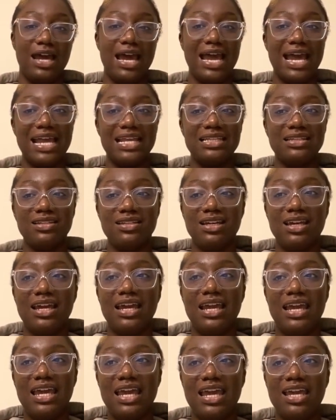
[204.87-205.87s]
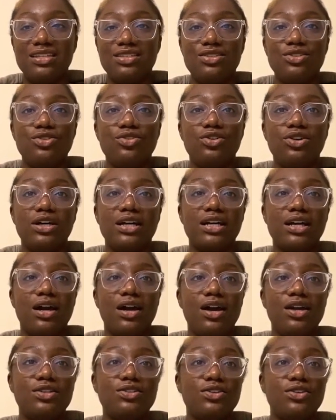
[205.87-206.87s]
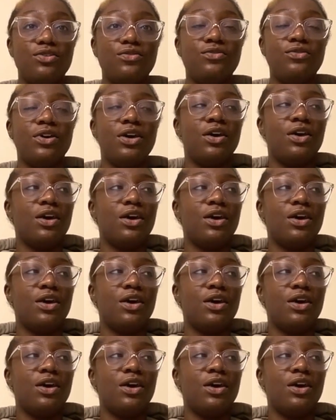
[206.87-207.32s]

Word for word: And it's not a kind of